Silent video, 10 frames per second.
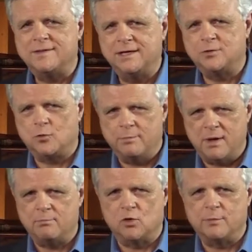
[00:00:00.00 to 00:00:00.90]
thing to
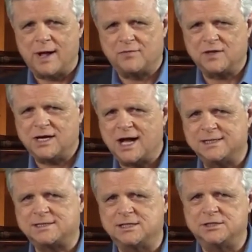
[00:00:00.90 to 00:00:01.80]
remember about the
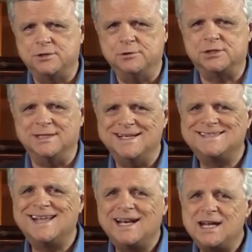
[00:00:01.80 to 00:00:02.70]
Constitution
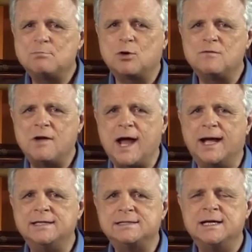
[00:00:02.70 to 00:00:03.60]
is that it
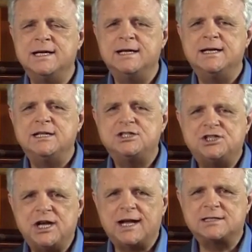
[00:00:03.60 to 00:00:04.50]
provides
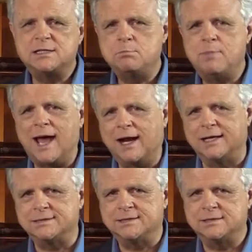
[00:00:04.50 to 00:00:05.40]
checks and
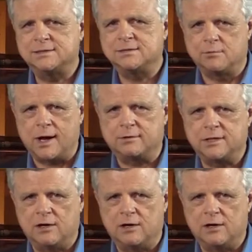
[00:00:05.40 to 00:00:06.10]
balances throughout